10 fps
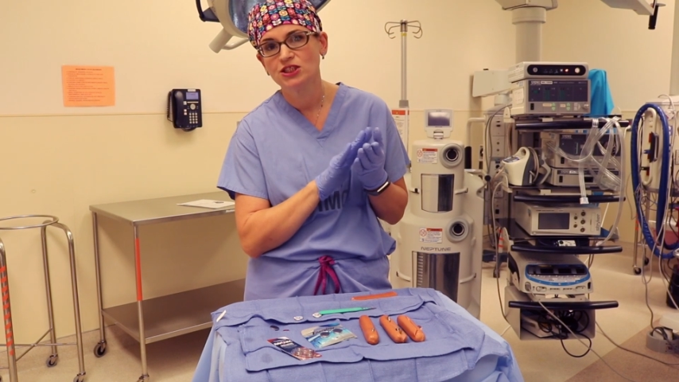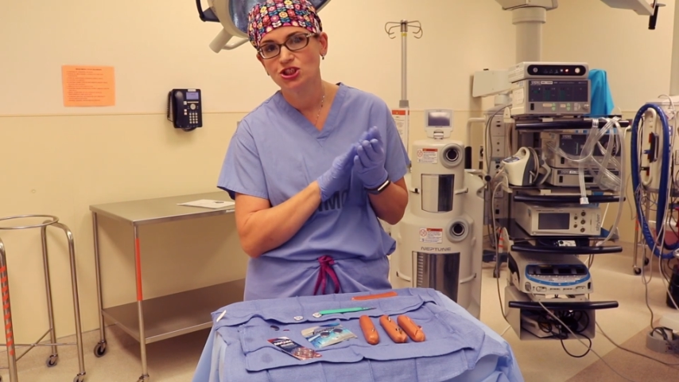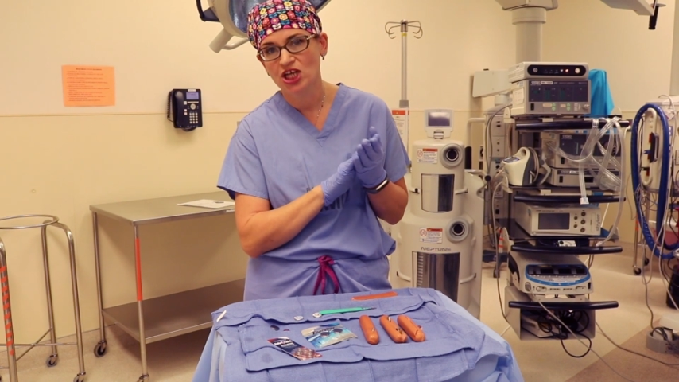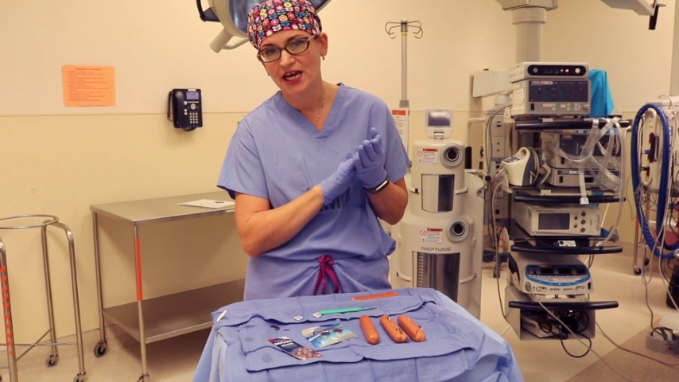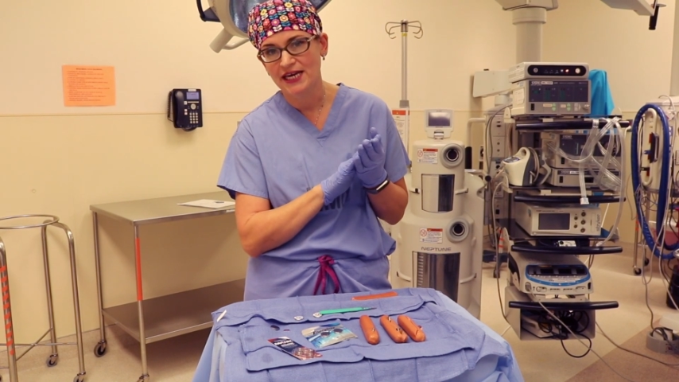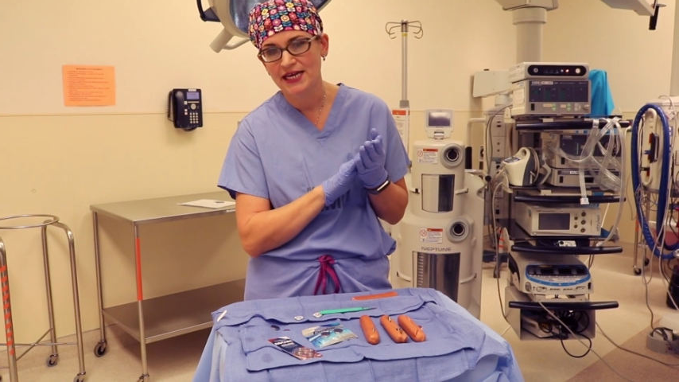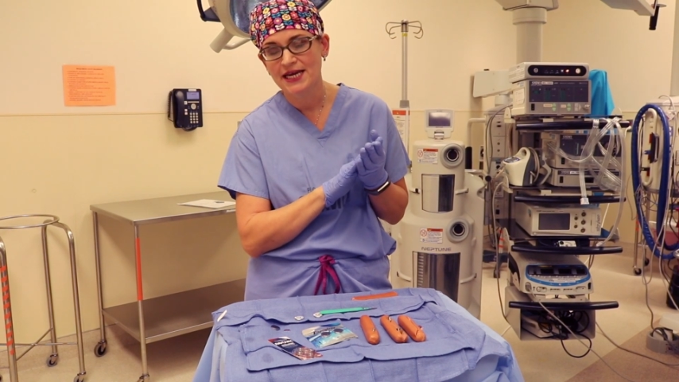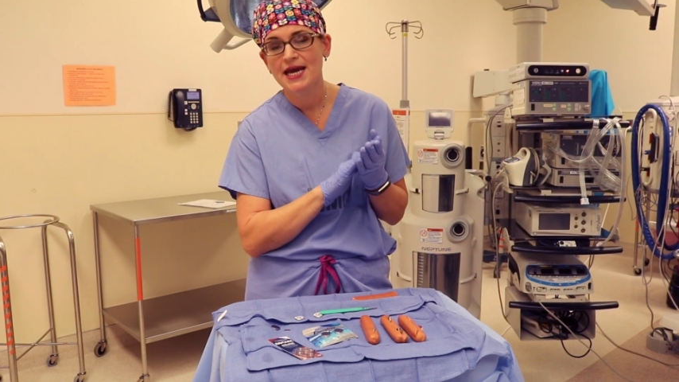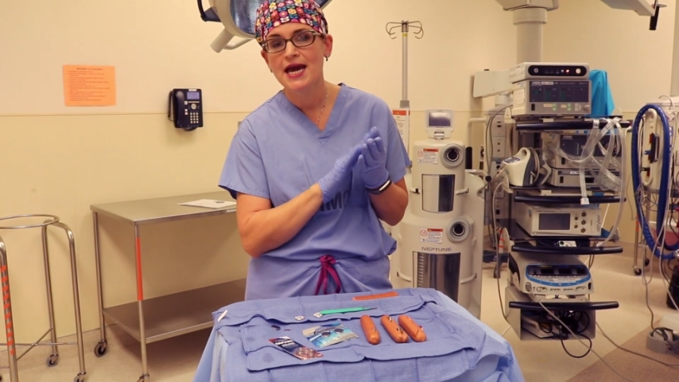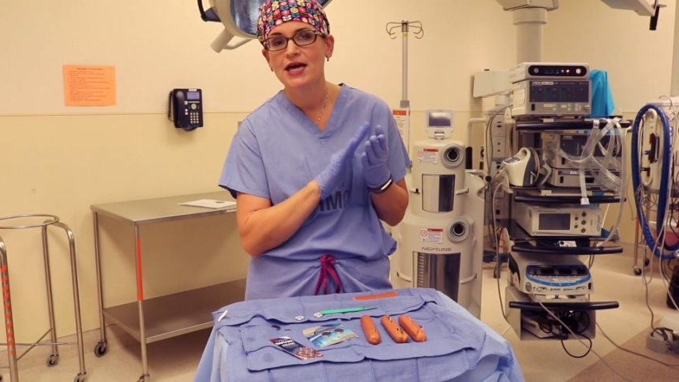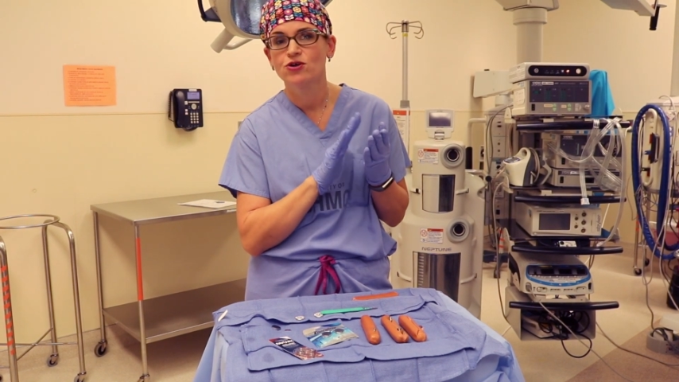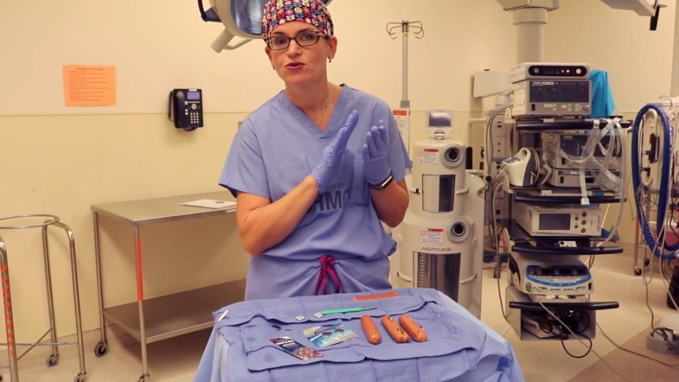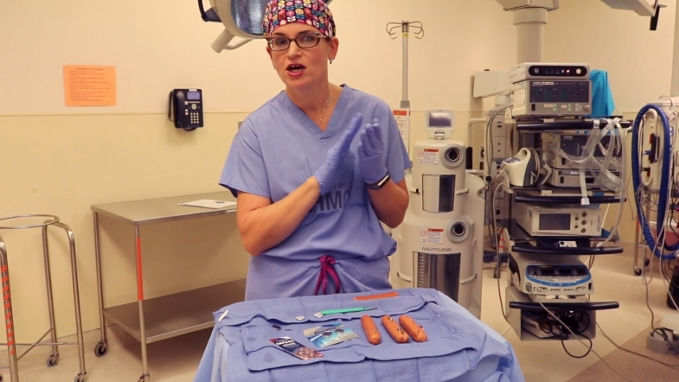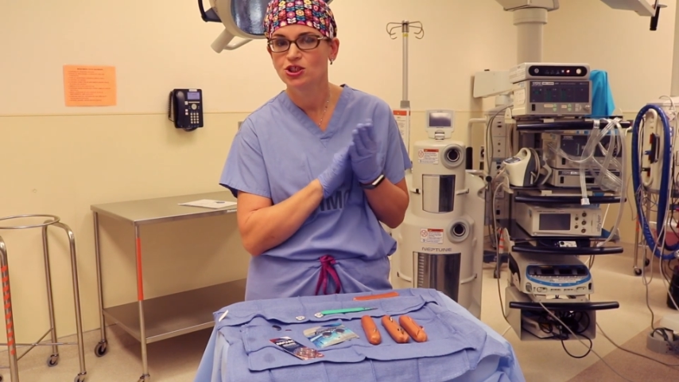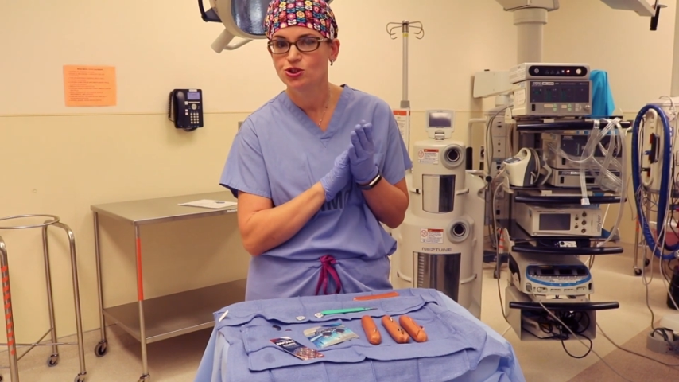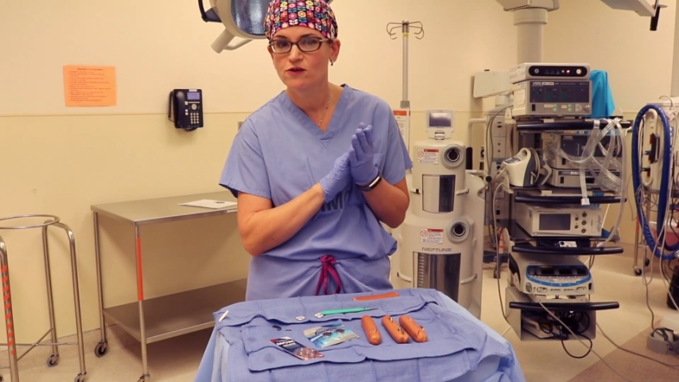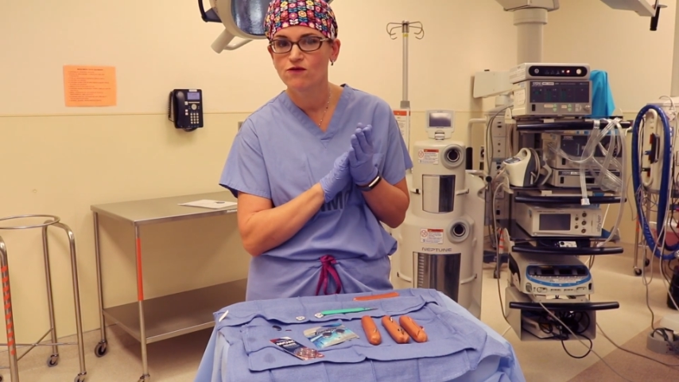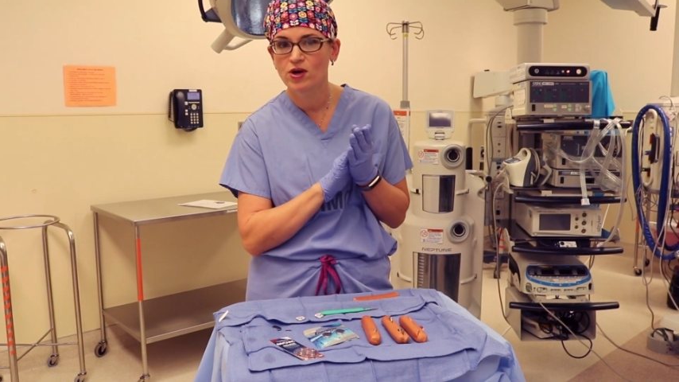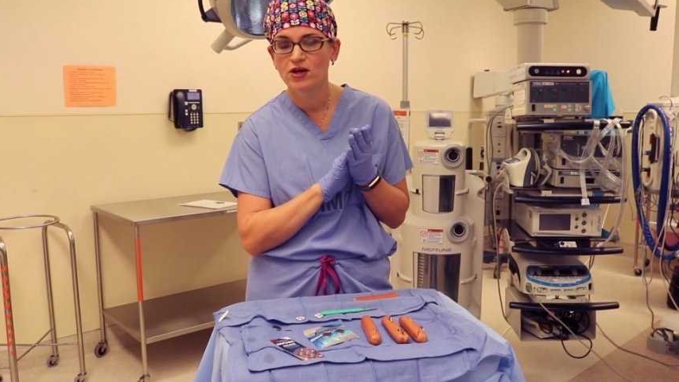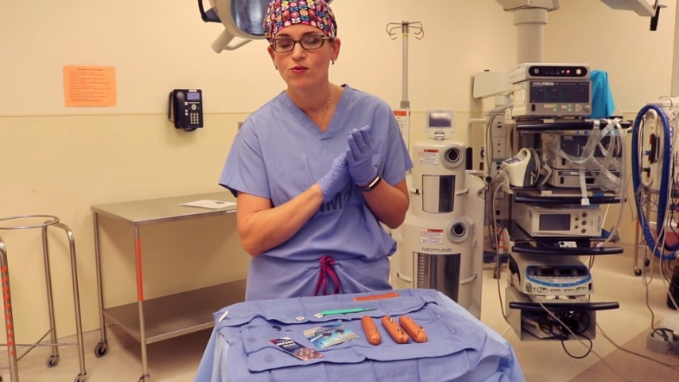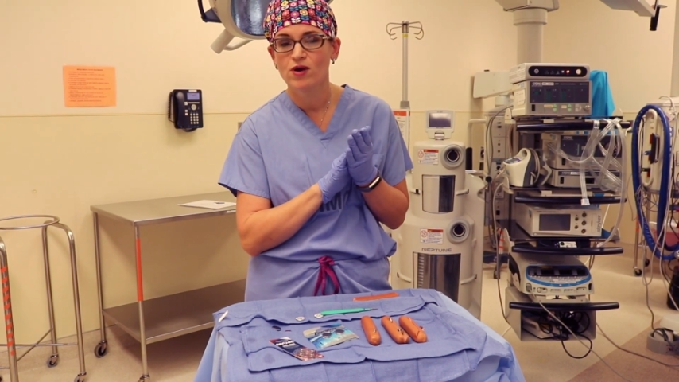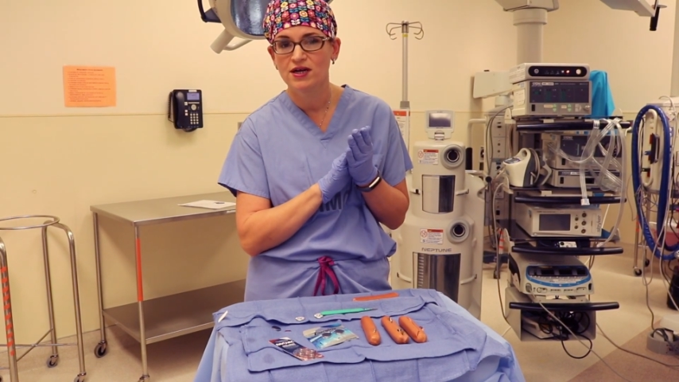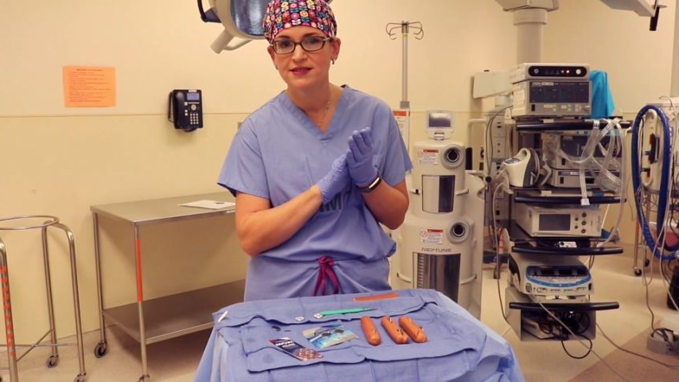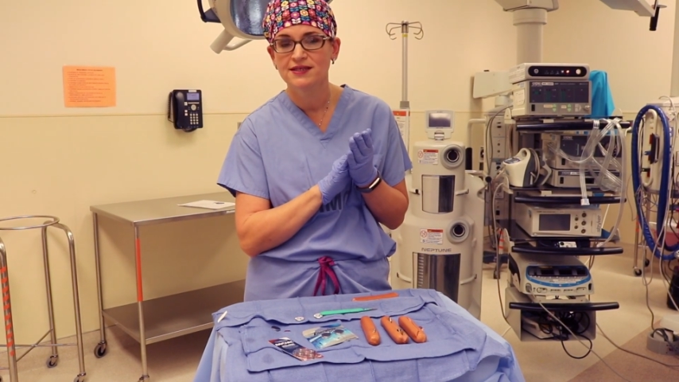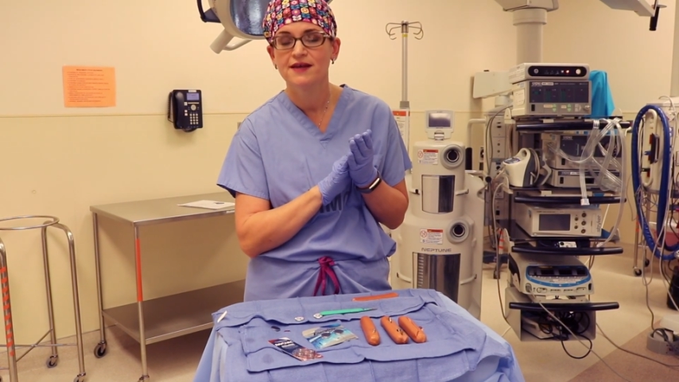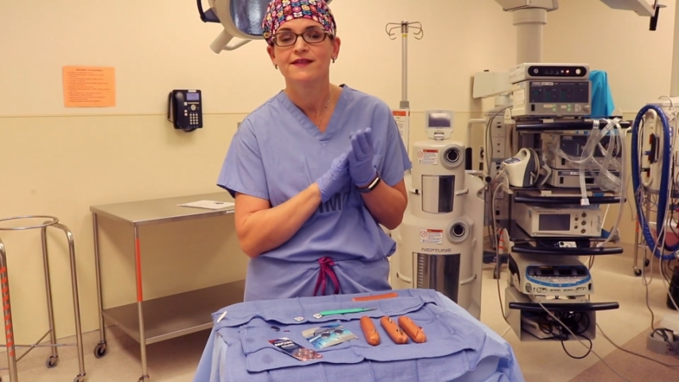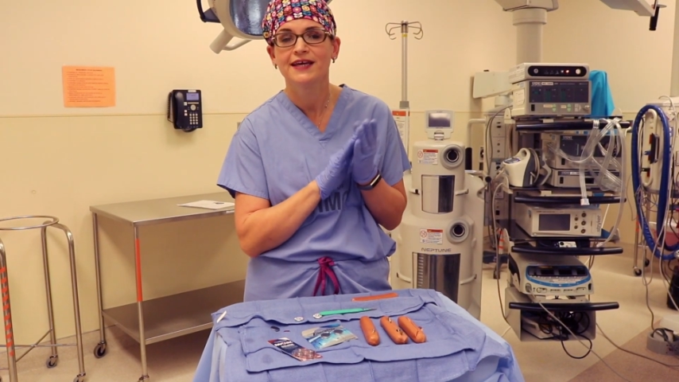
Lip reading: and shiny and you're not sure of what it was,